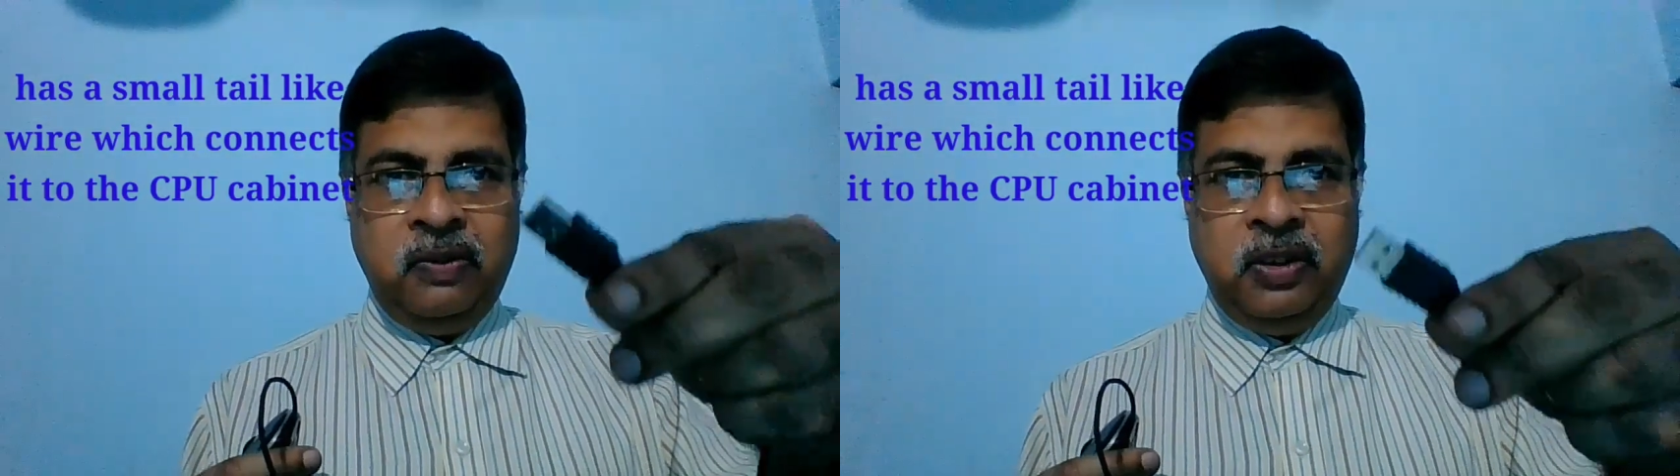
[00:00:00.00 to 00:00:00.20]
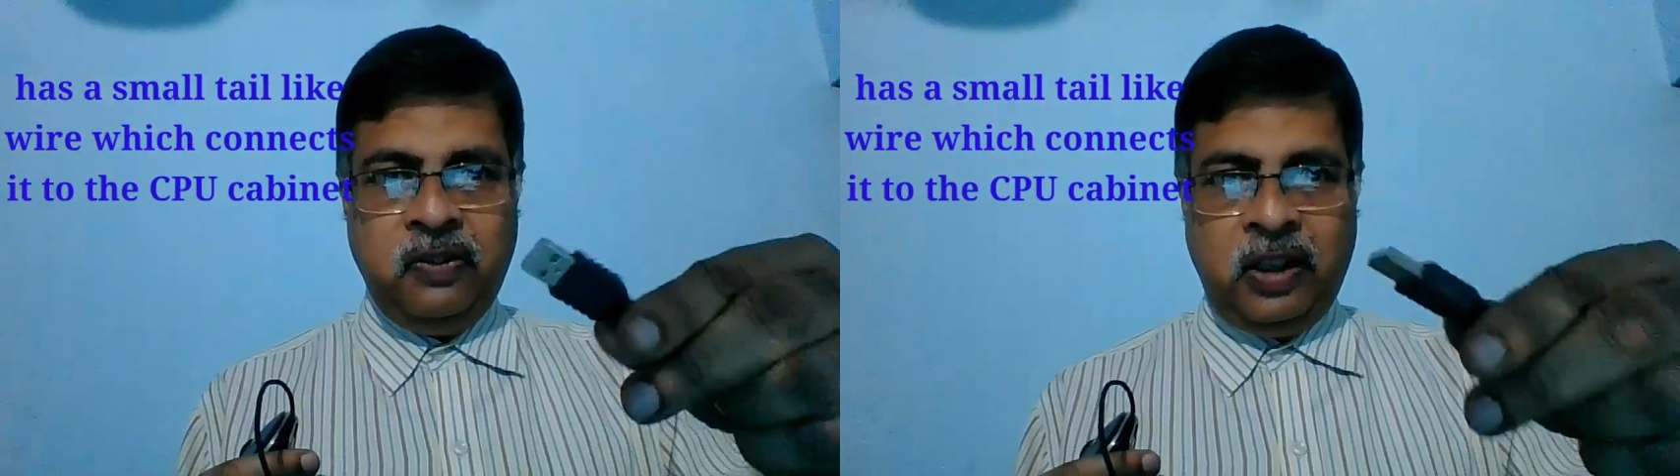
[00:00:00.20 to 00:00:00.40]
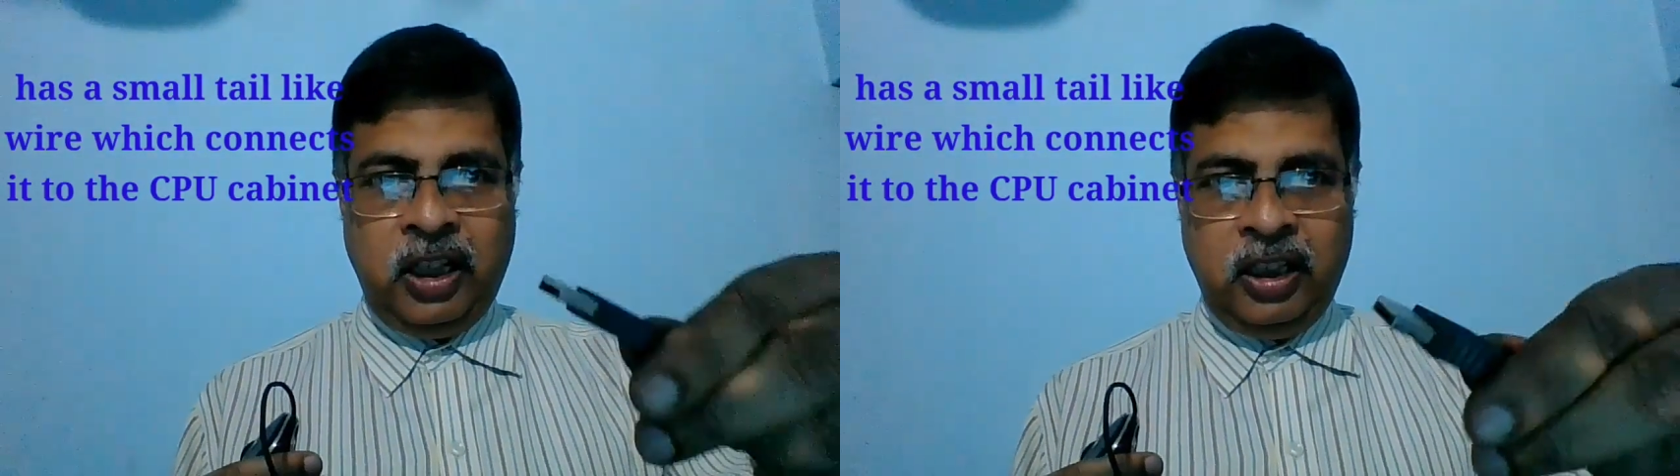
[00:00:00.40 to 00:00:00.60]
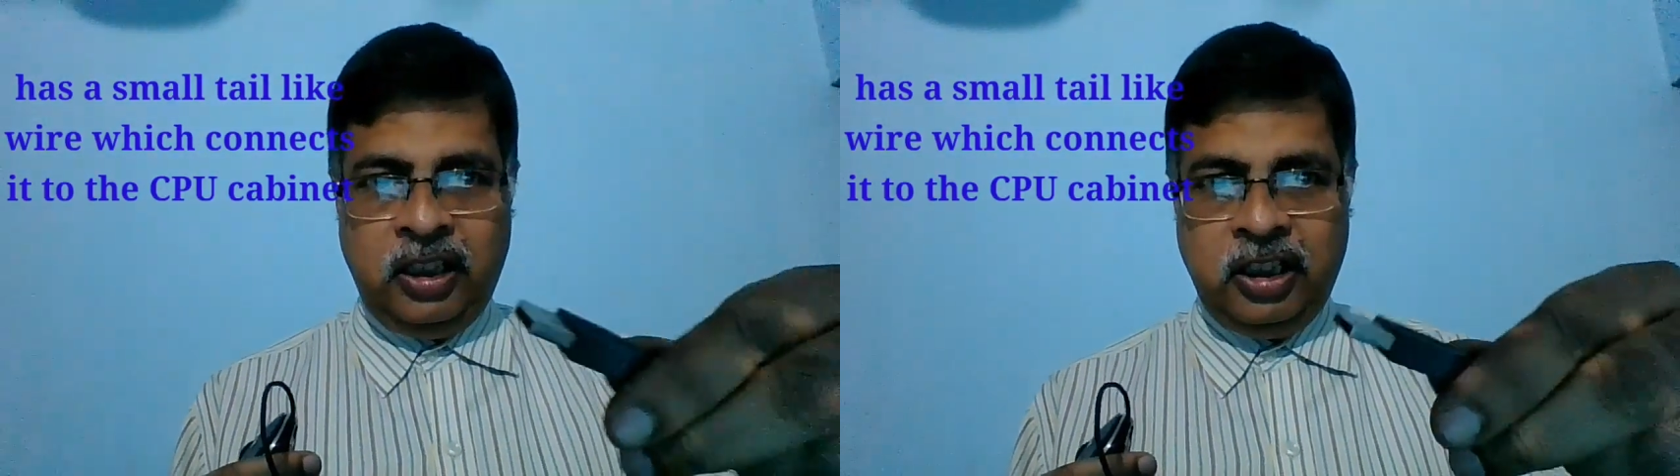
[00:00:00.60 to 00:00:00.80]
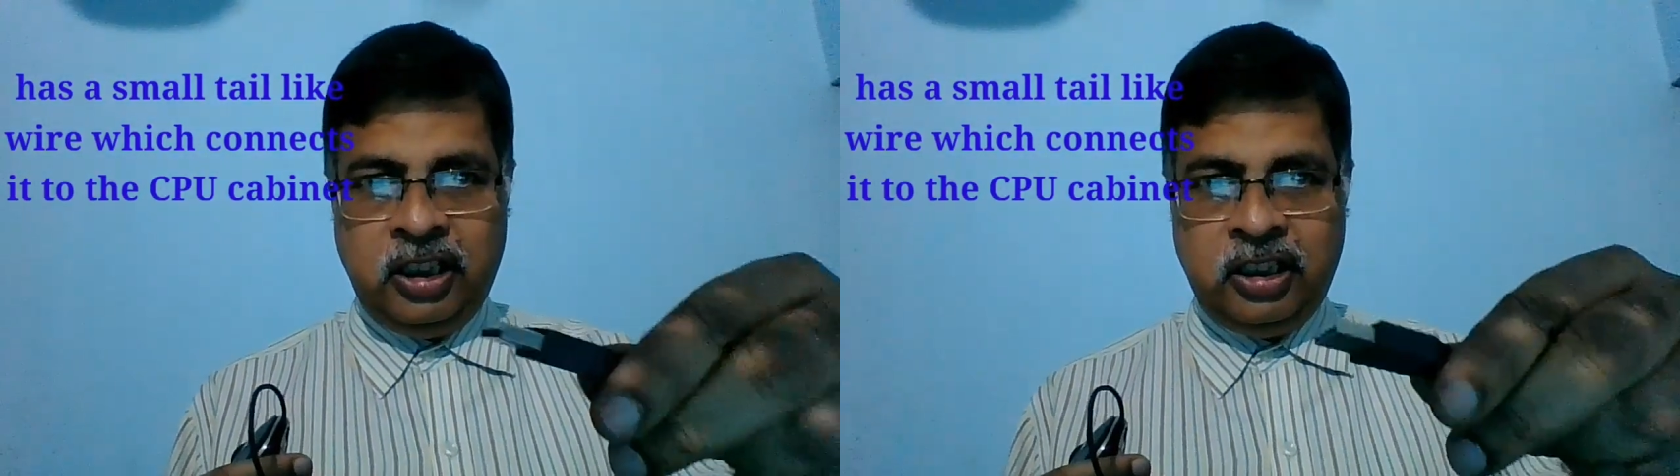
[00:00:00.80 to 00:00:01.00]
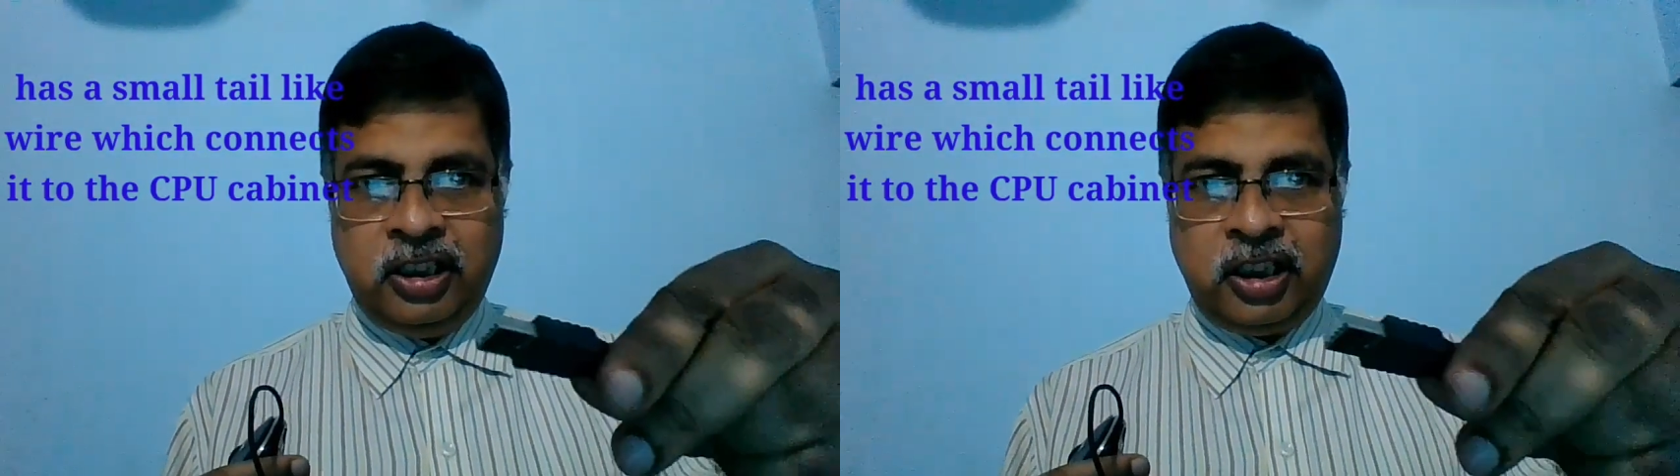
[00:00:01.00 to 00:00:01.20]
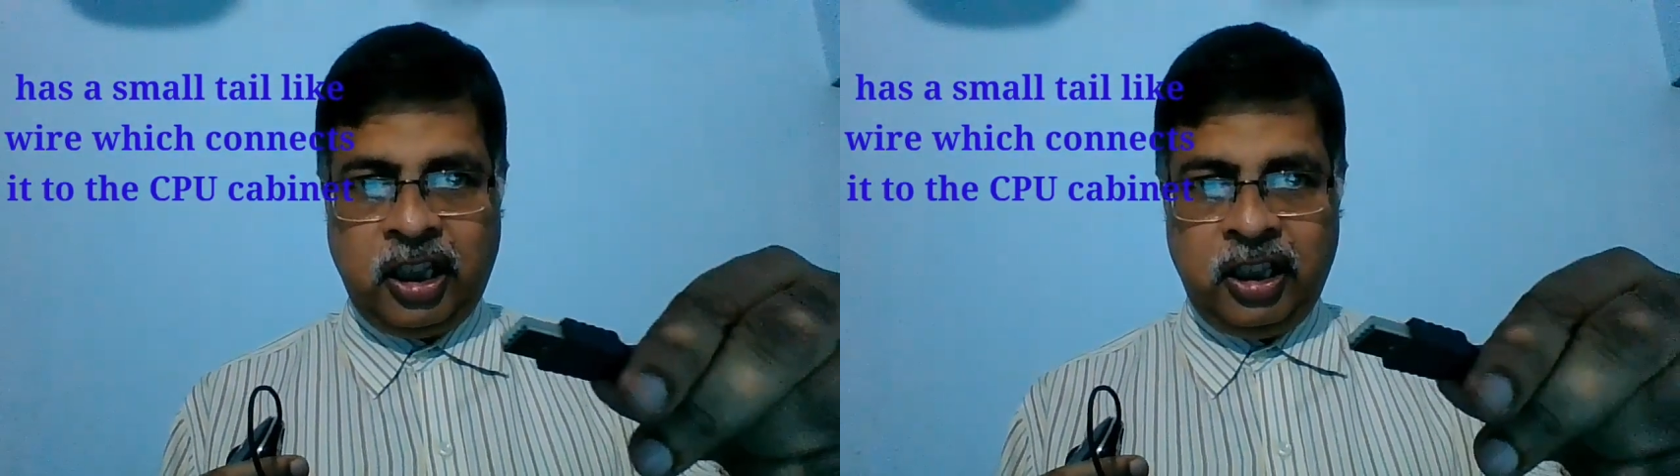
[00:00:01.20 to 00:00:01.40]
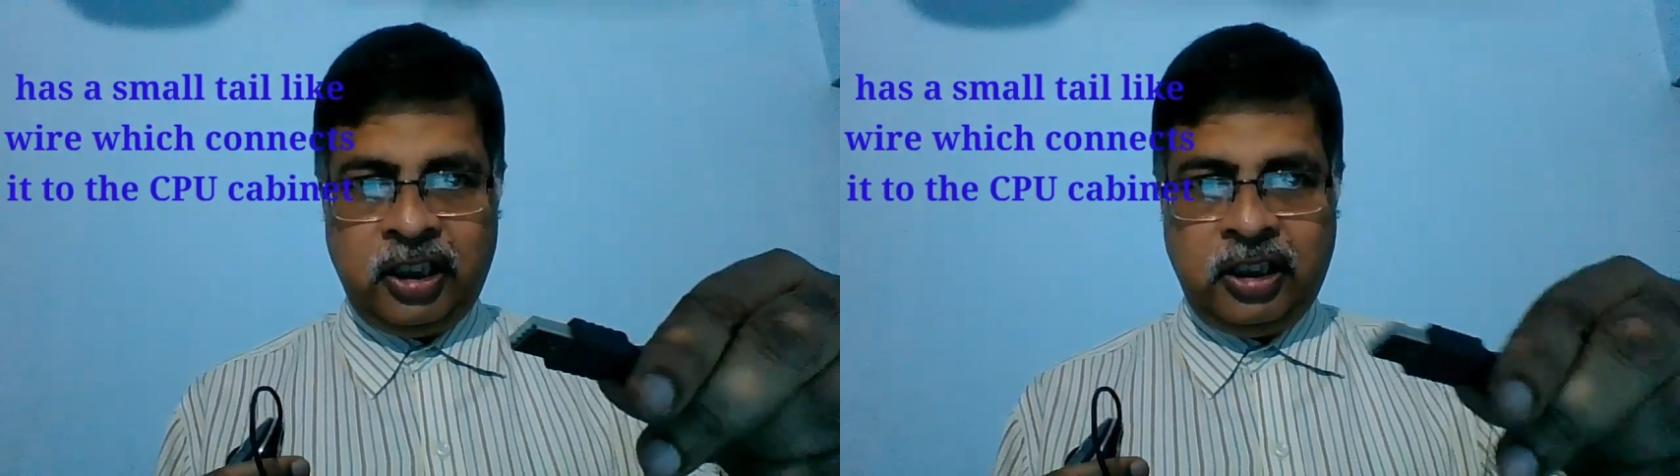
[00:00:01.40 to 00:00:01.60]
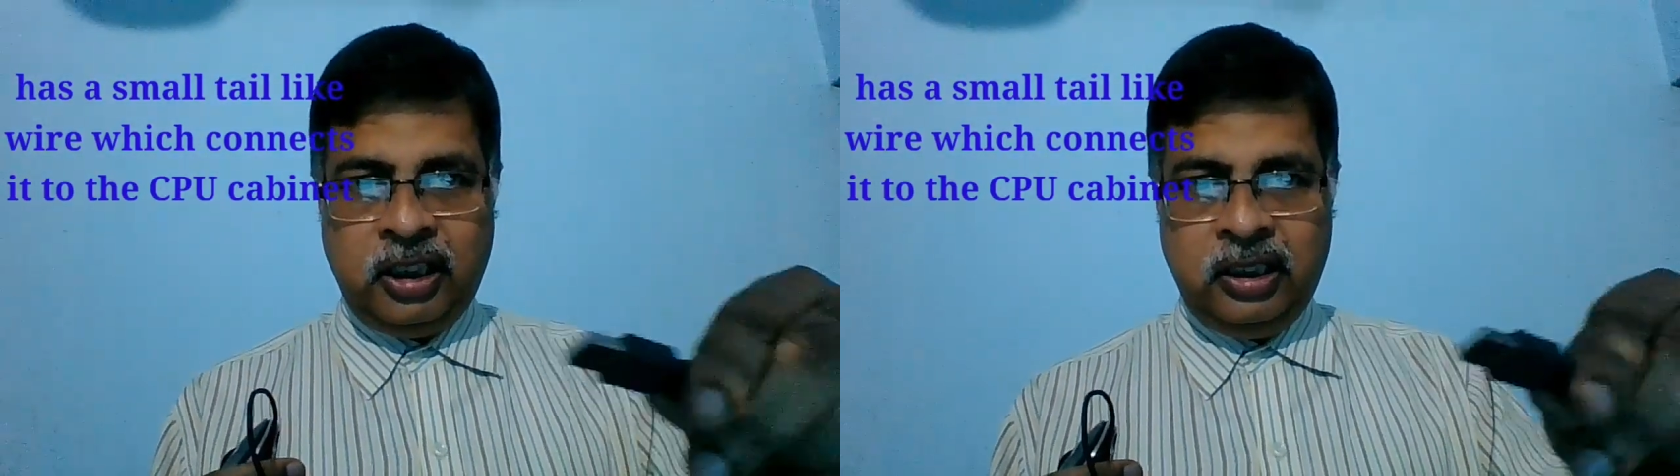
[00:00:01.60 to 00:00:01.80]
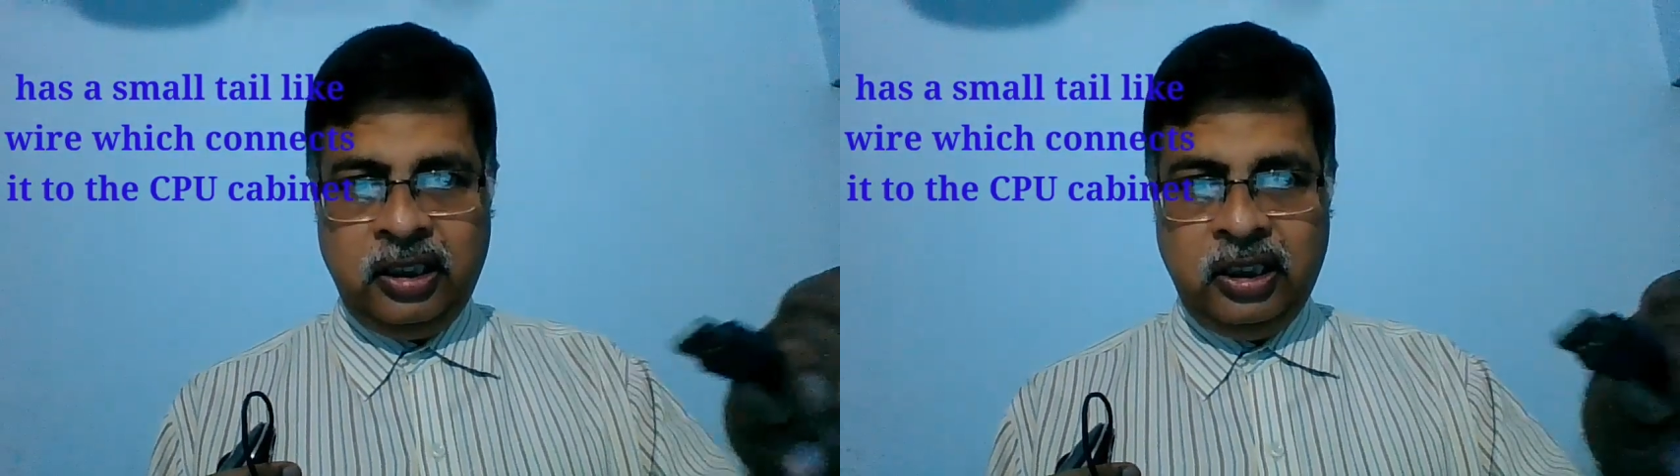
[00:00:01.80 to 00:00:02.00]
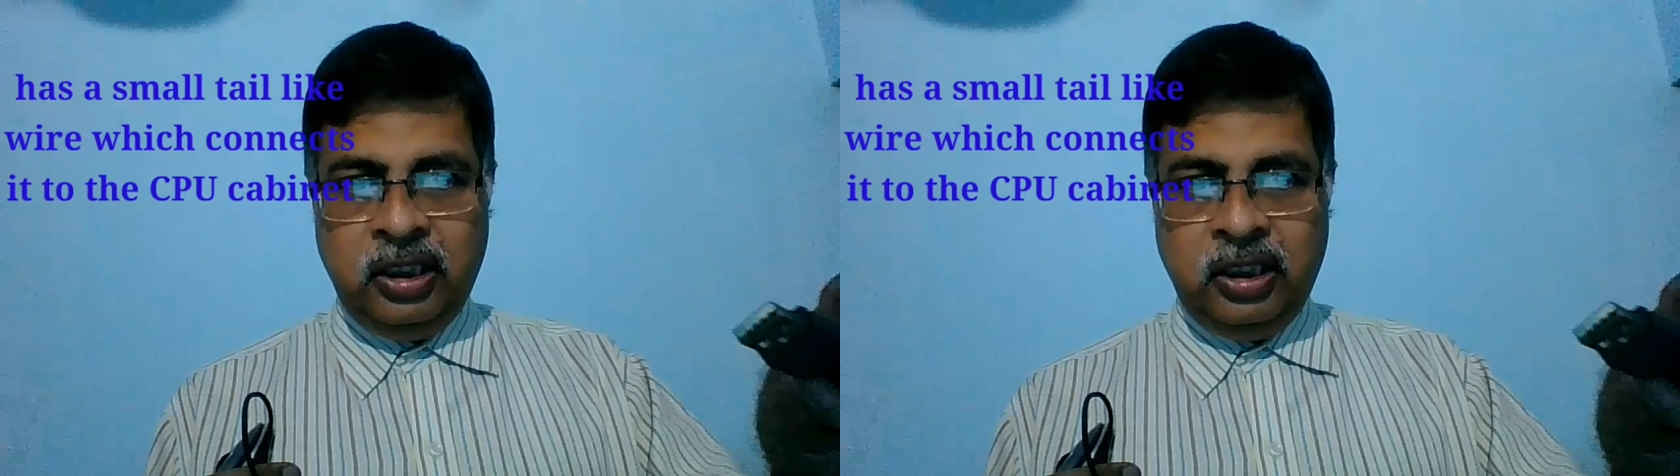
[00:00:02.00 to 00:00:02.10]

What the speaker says: of the wire there is this connector.